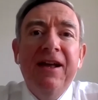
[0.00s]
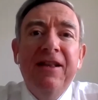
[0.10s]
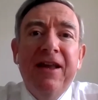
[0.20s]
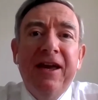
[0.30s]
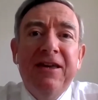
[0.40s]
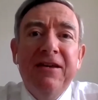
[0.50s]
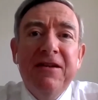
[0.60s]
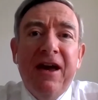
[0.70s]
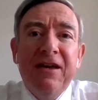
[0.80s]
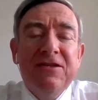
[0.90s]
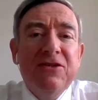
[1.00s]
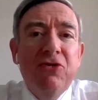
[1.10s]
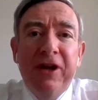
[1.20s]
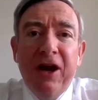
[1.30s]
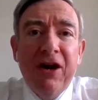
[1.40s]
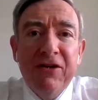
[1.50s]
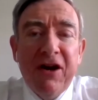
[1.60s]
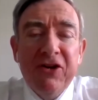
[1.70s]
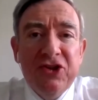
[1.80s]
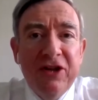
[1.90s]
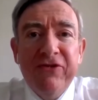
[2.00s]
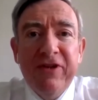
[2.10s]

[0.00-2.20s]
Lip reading: like schooling our children